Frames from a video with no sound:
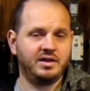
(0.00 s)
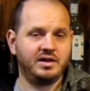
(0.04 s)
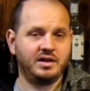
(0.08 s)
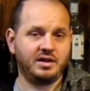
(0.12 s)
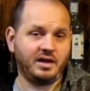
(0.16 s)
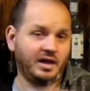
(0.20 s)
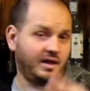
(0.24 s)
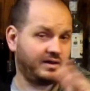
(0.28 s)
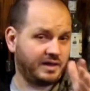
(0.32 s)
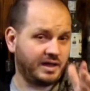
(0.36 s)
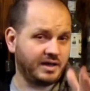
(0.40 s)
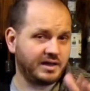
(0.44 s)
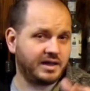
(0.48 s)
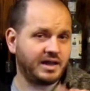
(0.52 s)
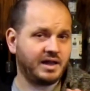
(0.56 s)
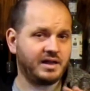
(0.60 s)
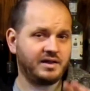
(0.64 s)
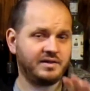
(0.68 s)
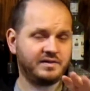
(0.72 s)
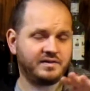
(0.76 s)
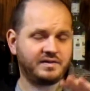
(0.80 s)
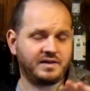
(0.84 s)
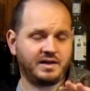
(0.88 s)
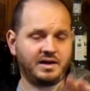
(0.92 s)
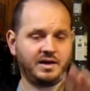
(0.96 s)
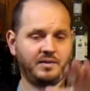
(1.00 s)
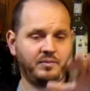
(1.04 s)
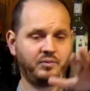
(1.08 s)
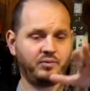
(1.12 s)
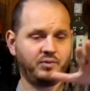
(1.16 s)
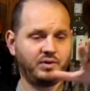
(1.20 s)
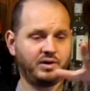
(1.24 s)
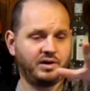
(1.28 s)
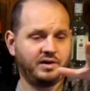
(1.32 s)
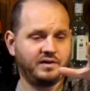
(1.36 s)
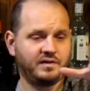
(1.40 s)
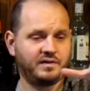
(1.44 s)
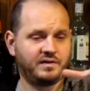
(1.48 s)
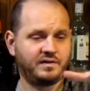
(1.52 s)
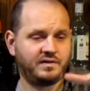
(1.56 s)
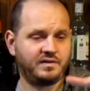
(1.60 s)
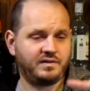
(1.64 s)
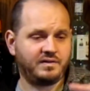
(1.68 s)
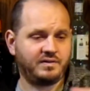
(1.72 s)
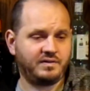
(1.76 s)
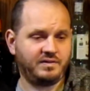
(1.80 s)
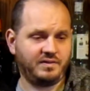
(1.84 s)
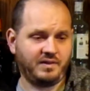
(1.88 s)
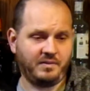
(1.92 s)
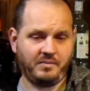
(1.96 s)
a 10-gallon setup where
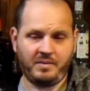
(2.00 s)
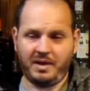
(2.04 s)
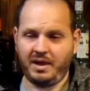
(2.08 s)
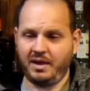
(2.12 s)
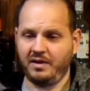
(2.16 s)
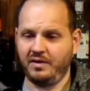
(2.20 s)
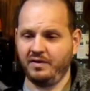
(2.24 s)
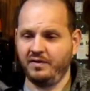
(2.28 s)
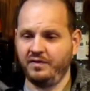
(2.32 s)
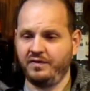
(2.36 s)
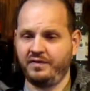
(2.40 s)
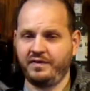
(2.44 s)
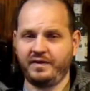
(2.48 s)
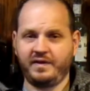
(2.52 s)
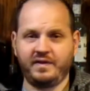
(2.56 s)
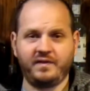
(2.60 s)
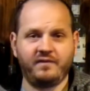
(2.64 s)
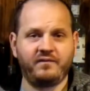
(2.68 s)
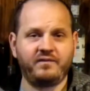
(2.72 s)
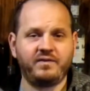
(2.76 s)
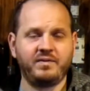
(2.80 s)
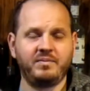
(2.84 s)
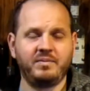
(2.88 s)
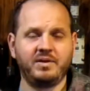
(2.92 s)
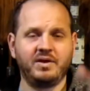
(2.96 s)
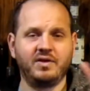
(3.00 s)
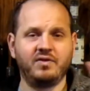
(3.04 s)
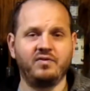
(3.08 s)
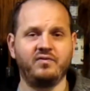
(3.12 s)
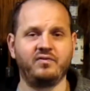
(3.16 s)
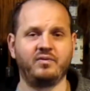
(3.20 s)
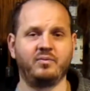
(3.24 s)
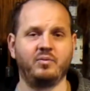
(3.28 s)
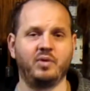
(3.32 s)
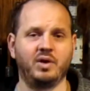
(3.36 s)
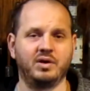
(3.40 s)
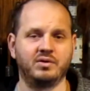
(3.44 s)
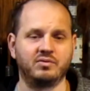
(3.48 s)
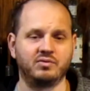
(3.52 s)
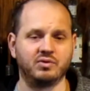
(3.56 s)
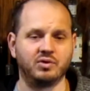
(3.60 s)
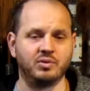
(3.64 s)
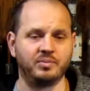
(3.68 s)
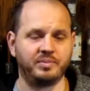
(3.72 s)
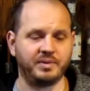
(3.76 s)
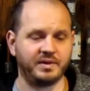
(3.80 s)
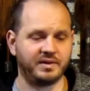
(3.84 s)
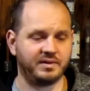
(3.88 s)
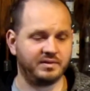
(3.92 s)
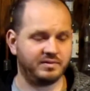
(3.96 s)
it's the males and the females from one
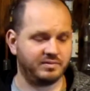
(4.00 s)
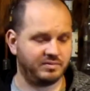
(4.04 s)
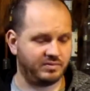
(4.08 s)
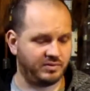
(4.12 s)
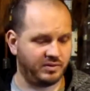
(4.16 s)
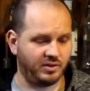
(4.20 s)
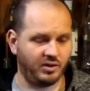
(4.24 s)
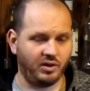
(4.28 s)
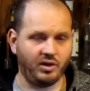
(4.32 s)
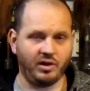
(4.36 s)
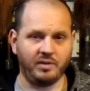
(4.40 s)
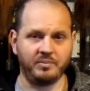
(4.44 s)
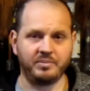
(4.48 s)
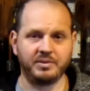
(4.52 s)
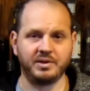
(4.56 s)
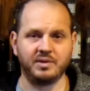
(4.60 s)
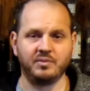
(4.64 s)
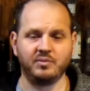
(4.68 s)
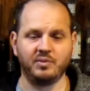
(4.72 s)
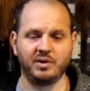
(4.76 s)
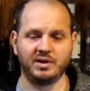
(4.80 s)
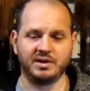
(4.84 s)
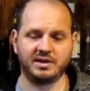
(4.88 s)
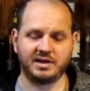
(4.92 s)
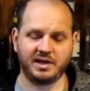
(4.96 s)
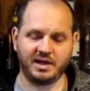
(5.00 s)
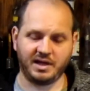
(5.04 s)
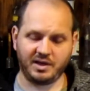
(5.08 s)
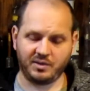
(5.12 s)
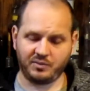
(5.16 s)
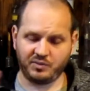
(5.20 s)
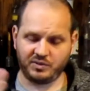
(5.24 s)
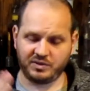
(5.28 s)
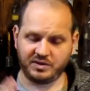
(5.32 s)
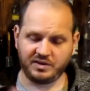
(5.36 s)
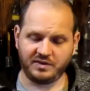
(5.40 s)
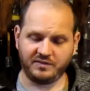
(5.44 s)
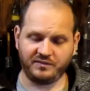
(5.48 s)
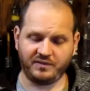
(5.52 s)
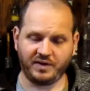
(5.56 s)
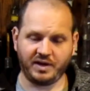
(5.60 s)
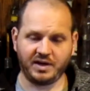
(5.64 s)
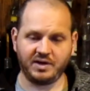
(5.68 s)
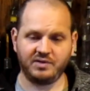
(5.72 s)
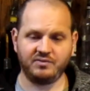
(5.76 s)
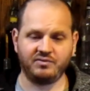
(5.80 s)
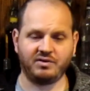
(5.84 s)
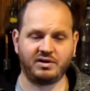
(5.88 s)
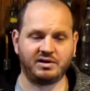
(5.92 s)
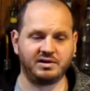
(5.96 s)
group, and they'll all be in one tank with the divider
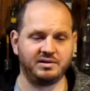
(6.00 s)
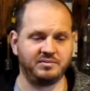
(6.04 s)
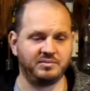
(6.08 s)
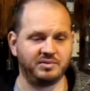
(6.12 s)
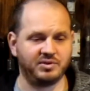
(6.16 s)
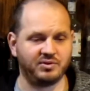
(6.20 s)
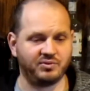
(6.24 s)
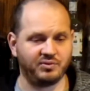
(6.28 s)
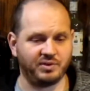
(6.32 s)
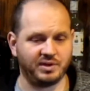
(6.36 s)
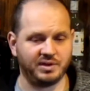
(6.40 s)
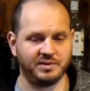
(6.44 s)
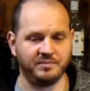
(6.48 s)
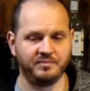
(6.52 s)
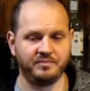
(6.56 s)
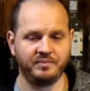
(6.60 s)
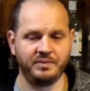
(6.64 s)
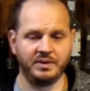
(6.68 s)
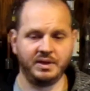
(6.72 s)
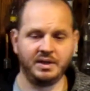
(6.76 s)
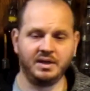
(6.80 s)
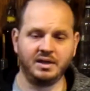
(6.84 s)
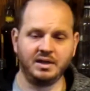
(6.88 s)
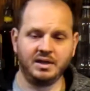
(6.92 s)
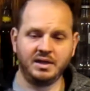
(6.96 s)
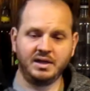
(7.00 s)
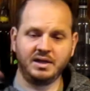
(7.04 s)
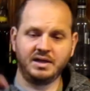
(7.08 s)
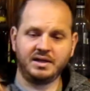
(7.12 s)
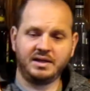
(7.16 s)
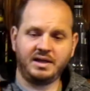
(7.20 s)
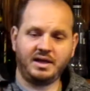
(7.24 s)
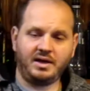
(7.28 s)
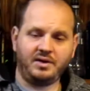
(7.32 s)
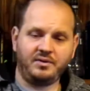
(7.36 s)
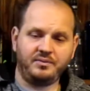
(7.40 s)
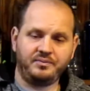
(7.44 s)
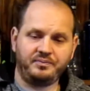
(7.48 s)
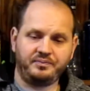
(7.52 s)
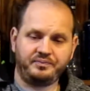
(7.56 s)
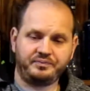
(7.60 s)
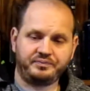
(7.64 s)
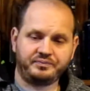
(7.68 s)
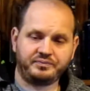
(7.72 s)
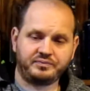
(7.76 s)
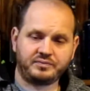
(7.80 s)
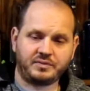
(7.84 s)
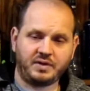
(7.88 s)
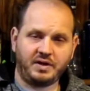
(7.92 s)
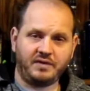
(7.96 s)
directly in between. Now,
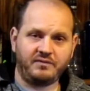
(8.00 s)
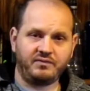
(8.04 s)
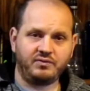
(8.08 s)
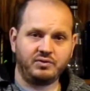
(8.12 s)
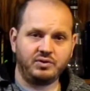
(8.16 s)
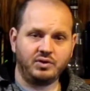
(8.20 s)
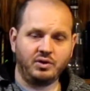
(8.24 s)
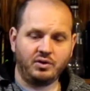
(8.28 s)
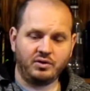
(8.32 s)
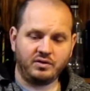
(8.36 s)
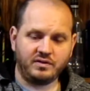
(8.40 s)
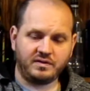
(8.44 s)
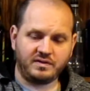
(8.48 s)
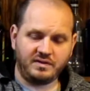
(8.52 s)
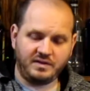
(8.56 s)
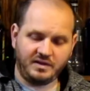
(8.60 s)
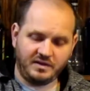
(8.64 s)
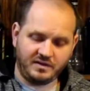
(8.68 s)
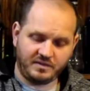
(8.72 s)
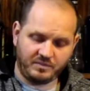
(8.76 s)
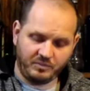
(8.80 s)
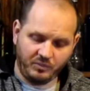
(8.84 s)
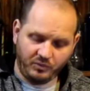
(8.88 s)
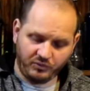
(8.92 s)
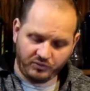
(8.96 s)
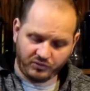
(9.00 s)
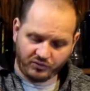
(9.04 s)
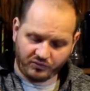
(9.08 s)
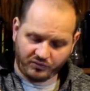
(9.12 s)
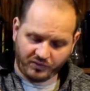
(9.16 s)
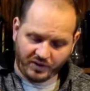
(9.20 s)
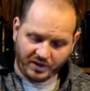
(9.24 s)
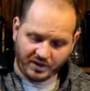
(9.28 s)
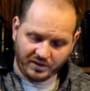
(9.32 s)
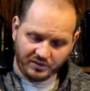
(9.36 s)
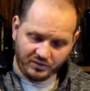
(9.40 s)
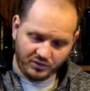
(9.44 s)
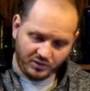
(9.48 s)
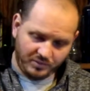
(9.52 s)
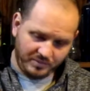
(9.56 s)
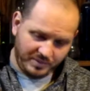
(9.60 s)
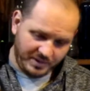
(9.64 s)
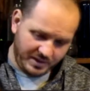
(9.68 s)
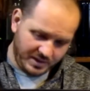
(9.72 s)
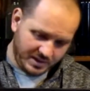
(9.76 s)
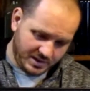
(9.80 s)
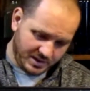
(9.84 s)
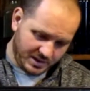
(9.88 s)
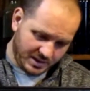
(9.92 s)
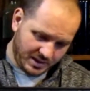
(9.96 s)
if you notice, this moves around a little
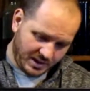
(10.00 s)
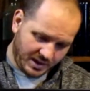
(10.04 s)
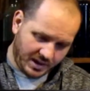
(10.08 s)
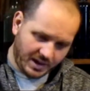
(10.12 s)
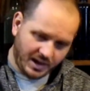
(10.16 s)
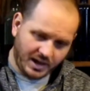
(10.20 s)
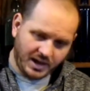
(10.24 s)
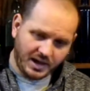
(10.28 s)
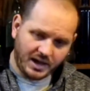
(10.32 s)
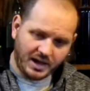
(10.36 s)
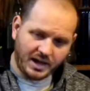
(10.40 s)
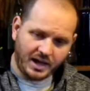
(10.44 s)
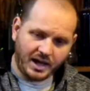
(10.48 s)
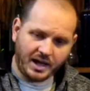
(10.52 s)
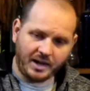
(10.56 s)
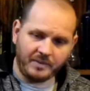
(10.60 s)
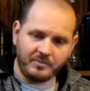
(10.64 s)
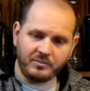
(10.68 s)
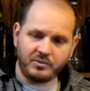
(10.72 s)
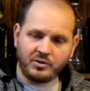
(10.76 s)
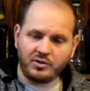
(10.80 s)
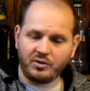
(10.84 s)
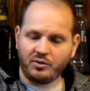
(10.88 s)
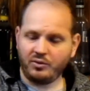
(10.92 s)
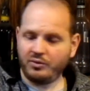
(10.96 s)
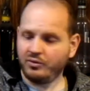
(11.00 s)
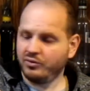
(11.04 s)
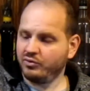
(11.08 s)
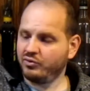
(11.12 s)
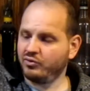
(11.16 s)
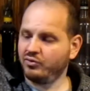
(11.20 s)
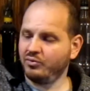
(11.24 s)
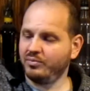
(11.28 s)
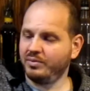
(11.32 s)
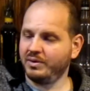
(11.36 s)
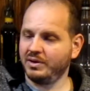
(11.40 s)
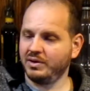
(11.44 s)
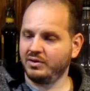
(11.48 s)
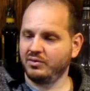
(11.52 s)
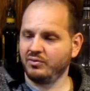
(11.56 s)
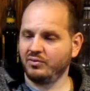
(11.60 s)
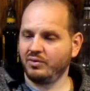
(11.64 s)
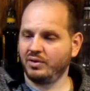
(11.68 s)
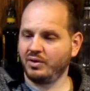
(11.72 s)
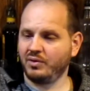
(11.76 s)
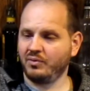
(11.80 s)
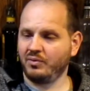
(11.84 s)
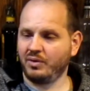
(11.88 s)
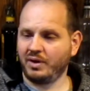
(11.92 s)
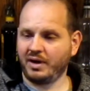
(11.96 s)
bit. I'm going to be
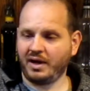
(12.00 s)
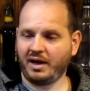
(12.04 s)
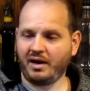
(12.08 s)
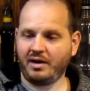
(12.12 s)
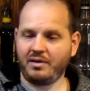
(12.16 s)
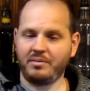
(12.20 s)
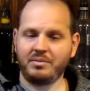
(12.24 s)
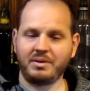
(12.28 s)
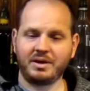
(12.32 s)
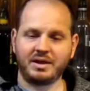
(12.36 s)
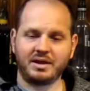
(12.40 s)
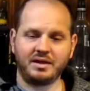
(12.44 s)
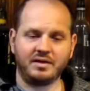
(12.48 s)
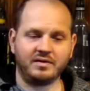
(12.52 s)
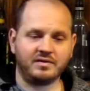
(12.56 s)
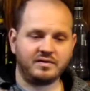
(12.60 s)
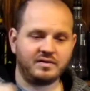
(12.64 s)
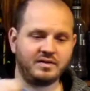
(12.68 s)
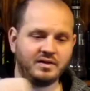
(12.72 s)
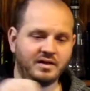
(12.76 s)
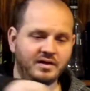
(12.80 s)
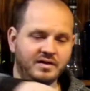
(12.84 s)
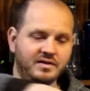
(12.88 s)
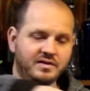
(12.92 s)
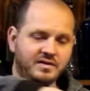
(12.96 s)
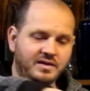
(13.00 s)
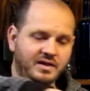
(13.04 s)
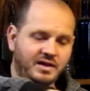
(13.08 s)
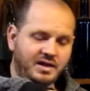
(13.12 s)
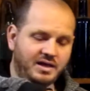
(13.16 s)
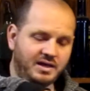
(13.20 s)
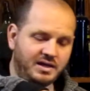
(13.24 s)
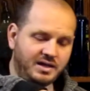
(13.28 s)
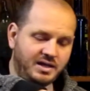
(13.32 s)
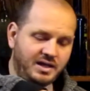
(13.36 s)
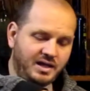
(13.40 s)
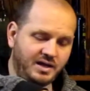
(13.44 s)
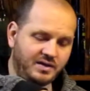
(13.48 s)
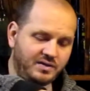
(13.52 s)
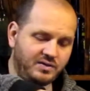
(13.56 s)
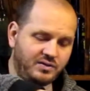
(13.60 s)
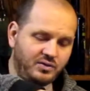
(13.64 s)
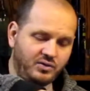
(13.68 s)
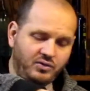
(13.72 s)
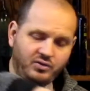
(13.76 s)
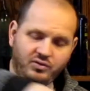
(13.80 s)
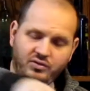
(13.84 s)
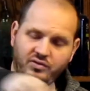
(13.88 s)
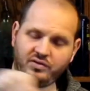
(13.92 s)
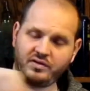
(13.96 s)
doing what everybody else does and get
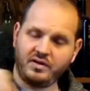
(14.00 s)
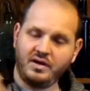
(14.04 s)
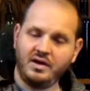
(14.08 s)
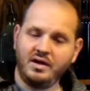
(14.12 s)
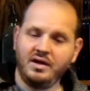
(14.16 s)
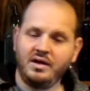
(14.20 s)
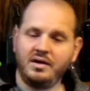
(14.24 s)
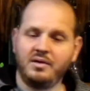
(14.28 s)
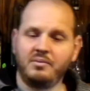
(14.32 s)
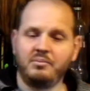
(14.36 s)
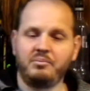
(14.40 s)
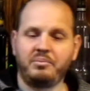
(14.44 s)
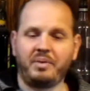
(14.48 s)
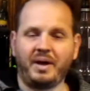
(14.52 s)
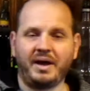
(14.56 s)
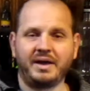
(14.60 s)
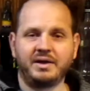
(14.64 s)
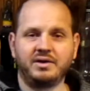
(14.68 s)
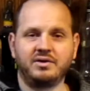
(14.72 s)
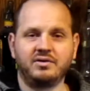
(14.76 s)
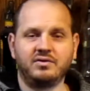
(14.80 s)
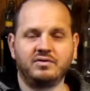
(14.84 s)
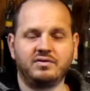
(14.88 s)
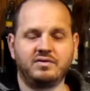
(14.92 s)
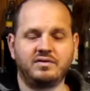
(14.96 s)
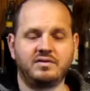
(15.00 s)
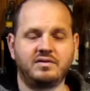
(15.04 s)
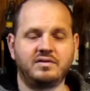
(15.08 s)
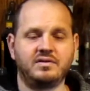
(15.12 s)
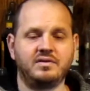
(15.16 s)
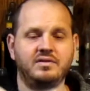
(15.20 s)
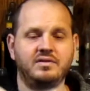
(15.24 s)
those binders,